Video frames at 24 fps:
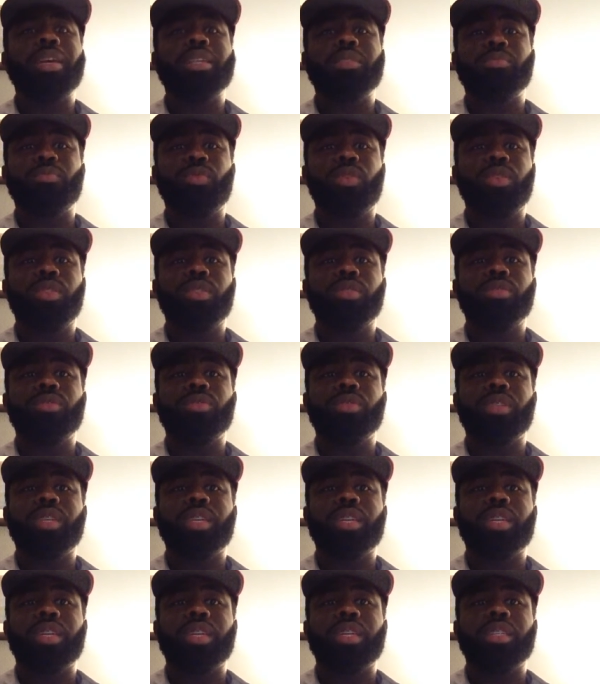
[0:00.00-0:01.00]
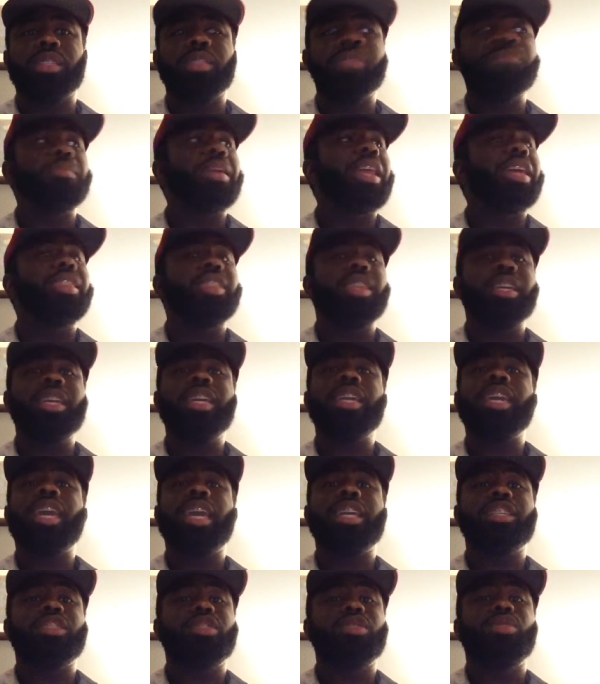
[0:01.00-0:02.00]
has more than two kids, but I think he
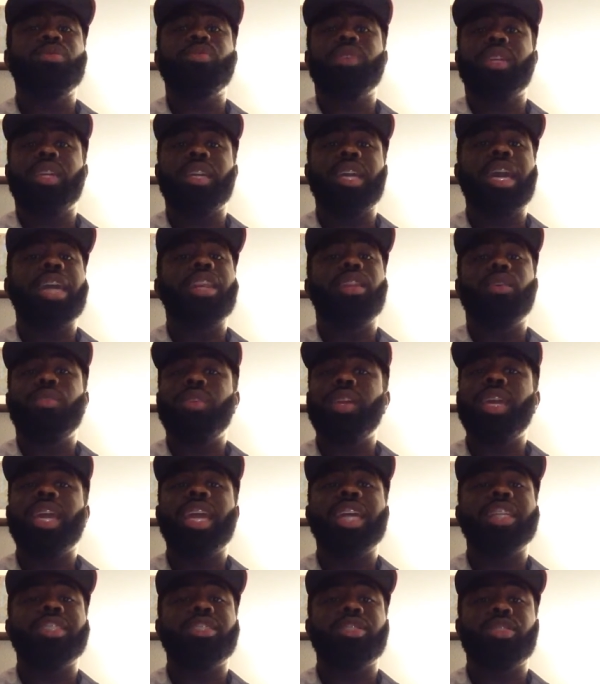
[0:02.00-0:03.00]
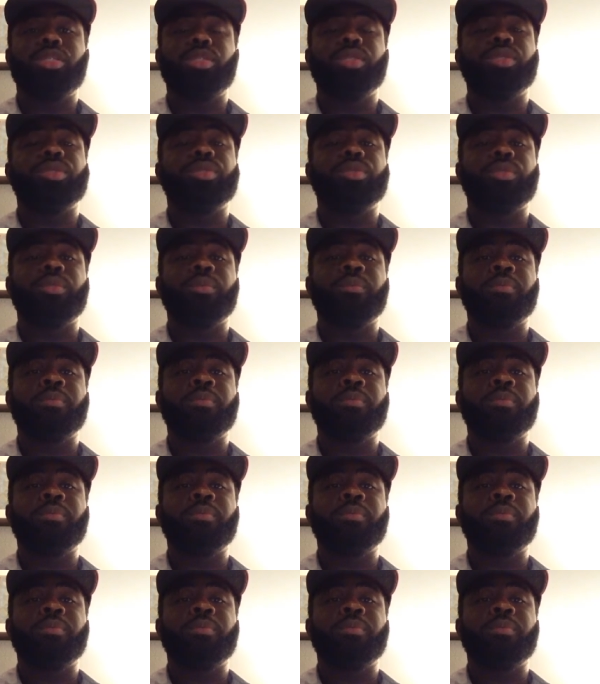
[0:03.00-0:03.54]
has two kids. I know he has two.